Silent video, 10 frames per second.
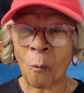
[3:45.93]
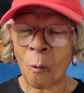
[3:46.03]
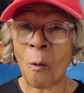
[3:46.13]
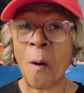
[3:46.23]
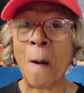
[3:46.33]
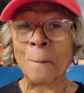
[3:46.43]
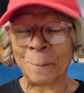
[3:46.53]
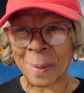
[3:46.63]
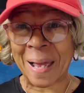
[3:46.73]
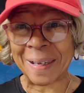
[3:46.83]
or
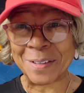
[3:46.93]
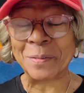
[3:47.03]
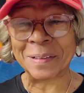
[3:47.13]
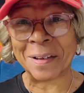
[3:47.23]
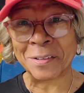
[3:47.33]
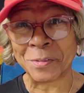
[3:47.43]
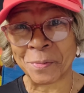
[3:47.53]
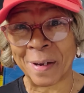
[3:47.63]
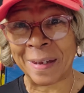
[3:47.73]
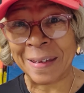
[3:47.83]
buy you
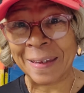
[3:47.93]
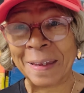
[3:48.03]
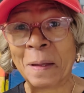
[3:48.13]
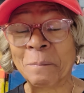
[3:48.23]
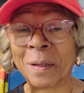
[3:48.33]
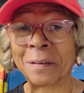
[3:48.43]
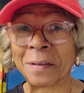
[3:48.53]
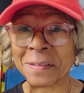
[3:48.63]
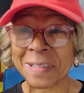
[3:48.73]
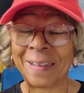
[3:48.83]
lingerie
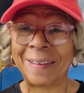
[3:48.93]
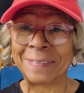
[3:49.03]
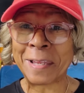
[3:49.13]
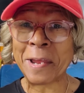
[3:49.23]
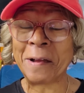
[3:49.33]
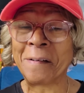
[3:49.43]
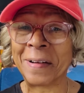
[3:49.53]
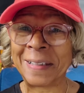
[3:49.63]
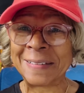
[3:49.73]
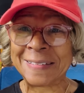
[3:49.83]
because they
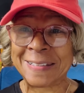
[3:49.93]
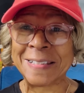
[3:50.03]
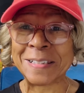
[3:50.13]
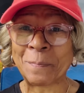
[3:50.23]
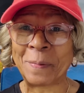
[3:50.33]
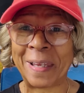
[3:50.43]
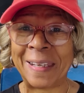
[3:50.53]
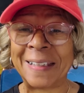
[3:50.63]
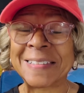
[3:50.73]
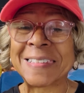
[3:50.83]
are
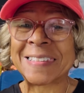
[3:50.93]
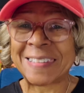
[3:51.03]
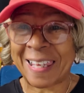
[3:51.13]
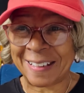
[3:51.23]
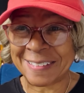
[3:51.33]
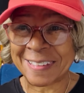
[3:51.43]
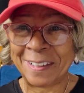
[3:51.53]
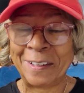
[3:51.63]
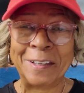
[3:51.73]
anticipating sex.